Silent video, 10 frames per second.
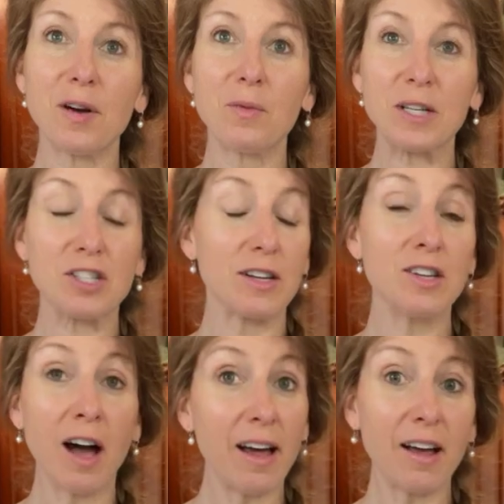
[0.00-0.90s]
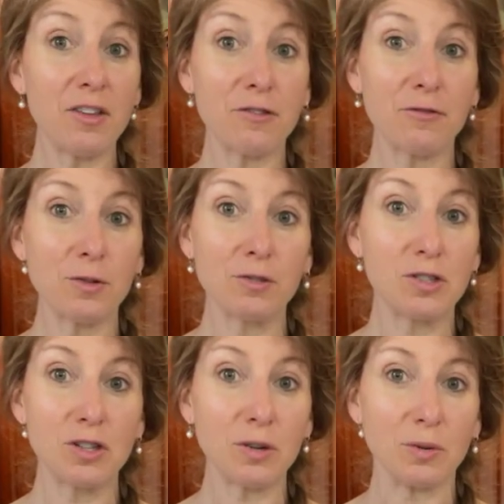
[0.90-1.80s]
which not other foods
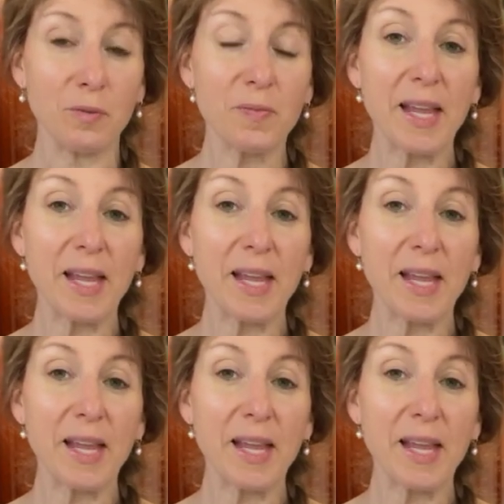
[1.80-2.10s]
do.